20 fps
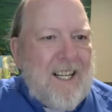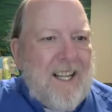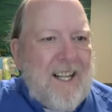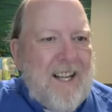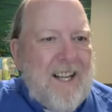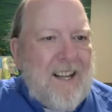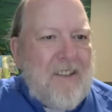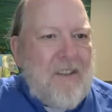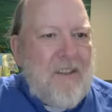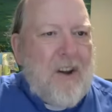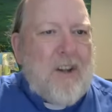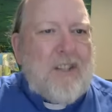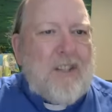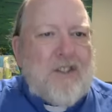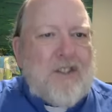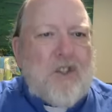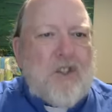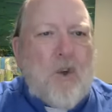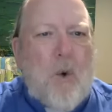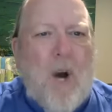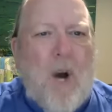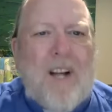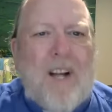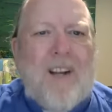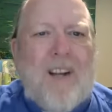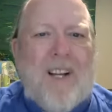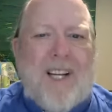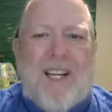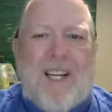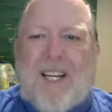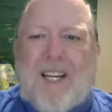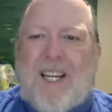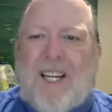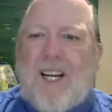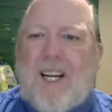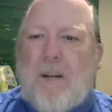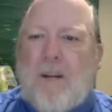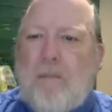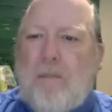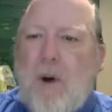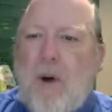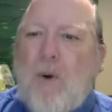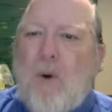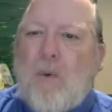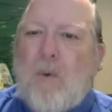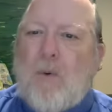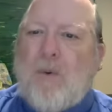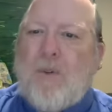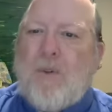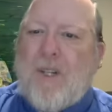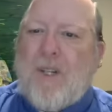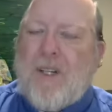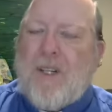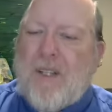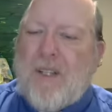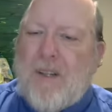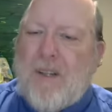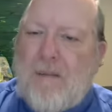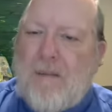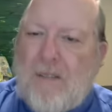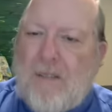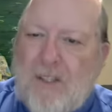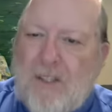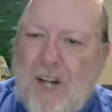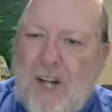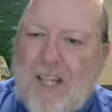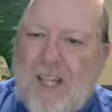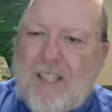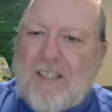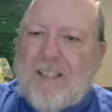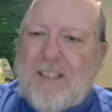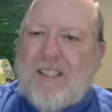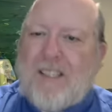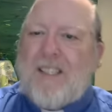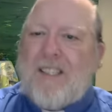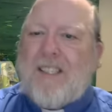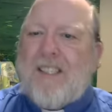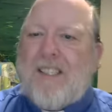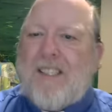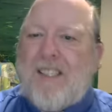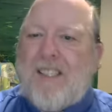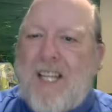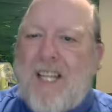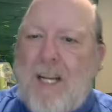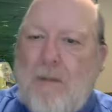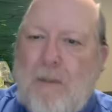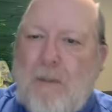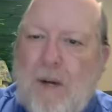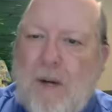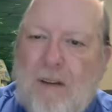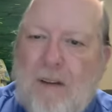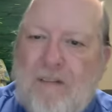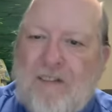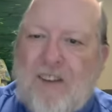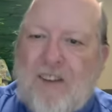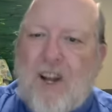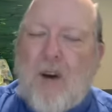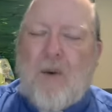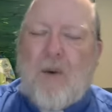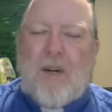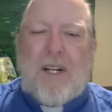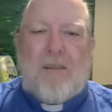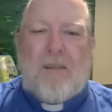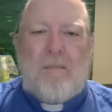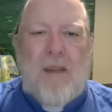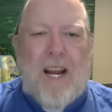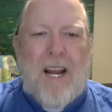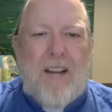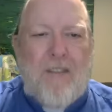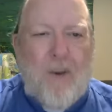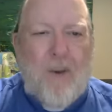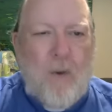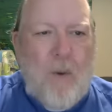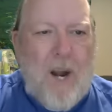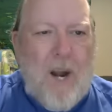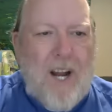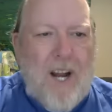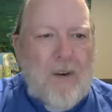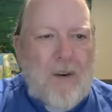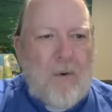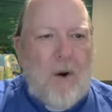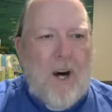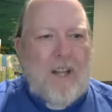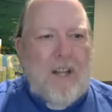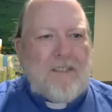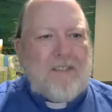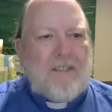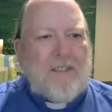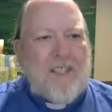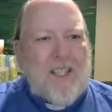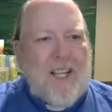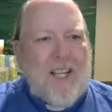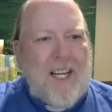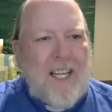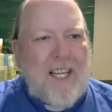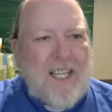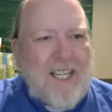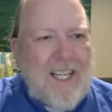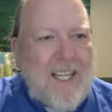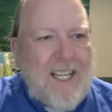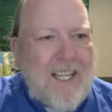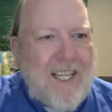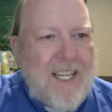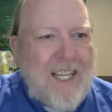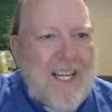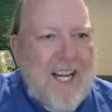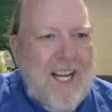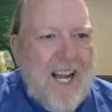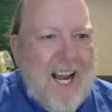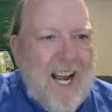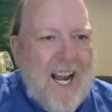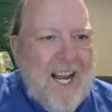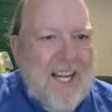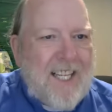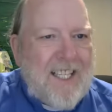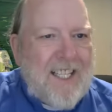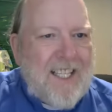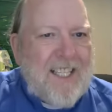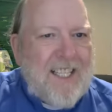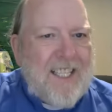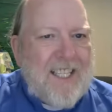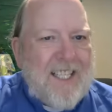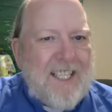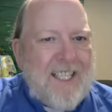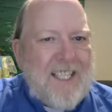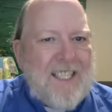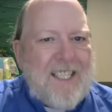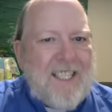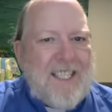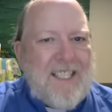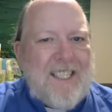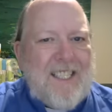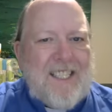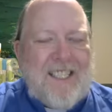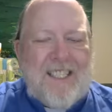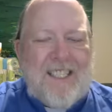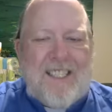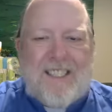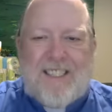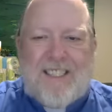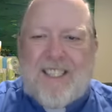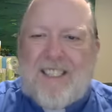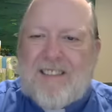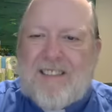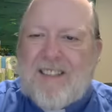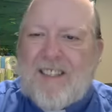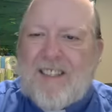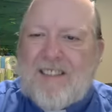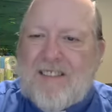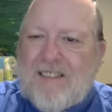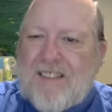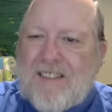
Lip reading: They're struggling in a boat, trying to keep it afloat and make their way across the lake. And Jesus